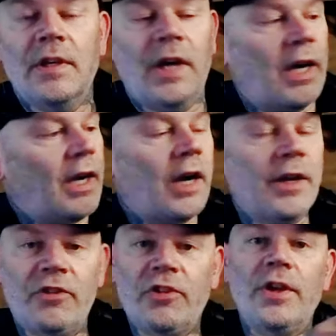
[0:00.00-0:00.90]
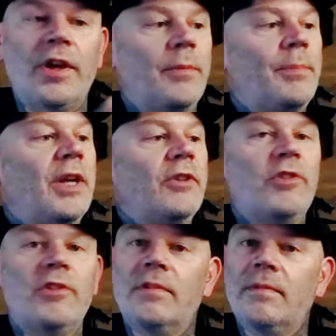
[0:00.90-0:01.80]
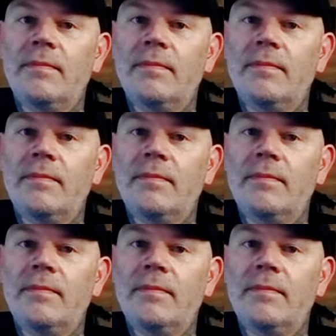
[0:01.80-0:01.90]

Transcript: Uh, I'm going to show you on the bench.